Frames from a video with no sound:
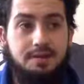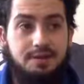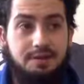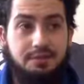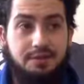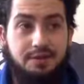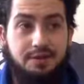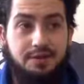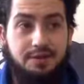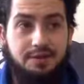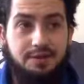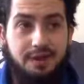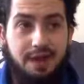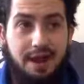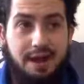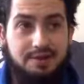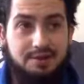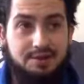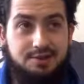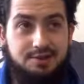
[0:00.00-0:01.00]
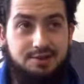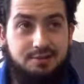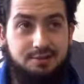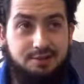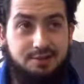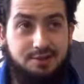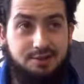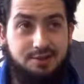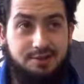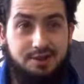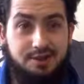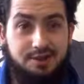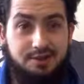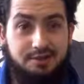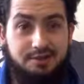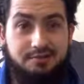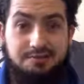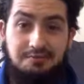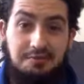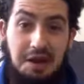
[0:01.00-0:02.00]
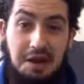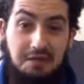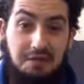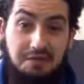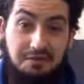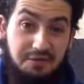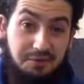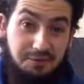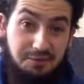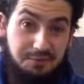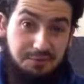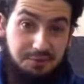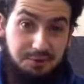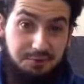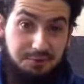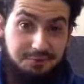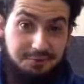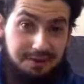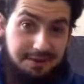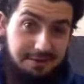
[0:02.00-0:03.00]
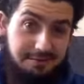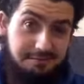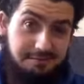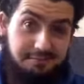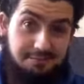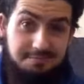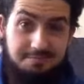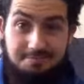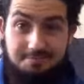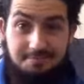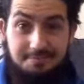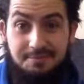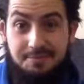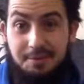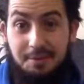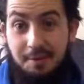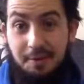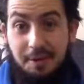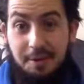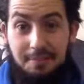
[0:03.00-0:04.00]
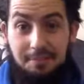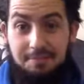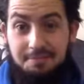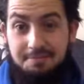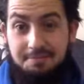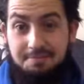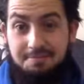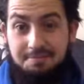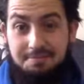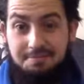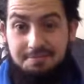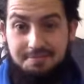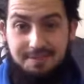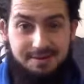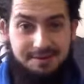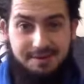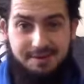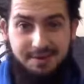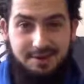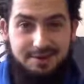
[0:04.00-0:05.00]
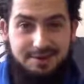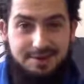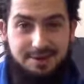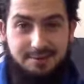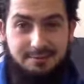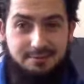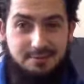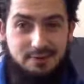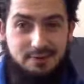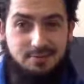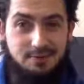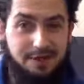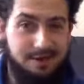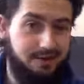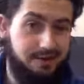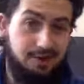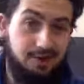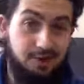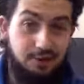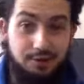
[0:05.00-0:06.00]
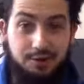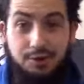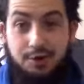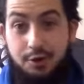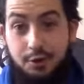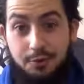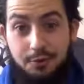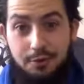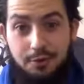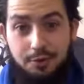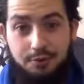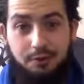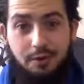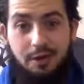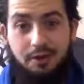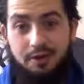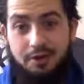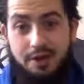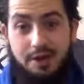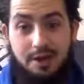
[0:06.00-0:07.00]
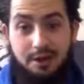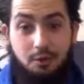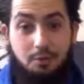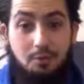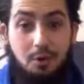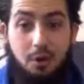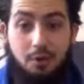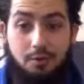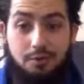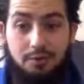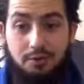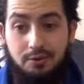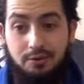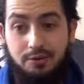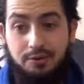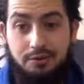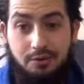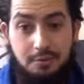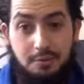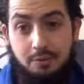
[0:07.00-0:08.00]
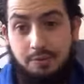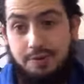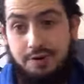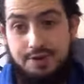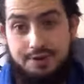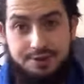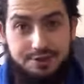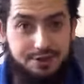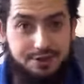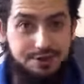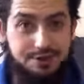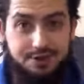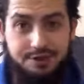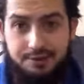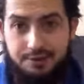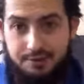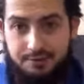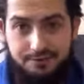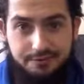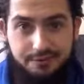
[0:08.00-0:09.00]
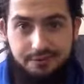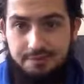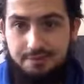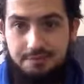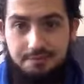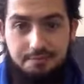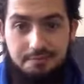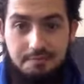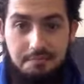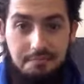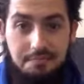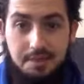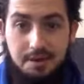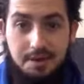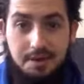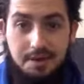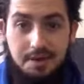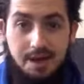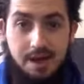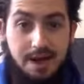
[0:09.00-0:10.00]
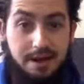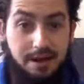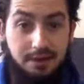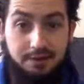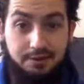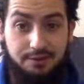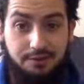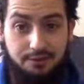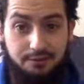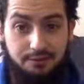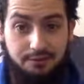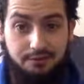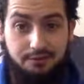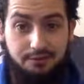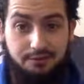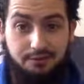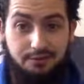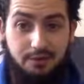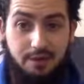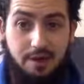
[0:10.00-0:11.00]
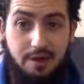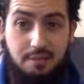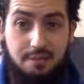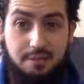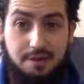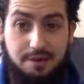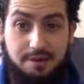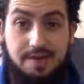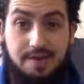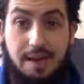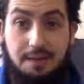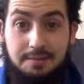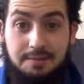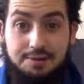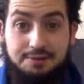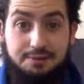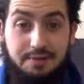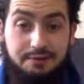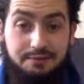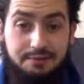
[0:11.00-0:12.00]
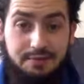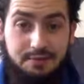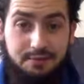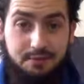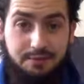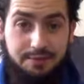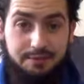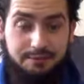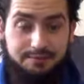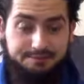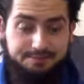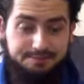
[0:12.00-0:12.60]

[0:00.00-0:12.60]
of the attitude was just kind of, well, if it feels good, then do it. There's this idea of just being like a good human rather than getting your morals from a religion or from any other sort of established reference point.